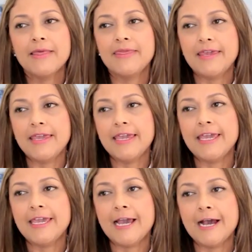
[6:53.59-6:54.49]

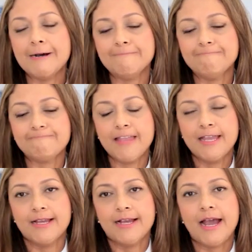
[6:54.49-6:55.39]
the,
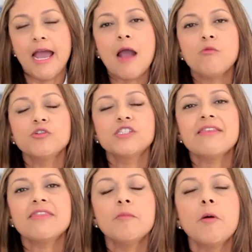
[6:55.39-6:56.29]
I would
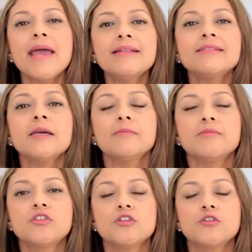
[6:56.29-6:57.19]
say, the
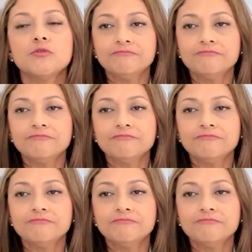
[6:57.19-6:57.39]
momentum to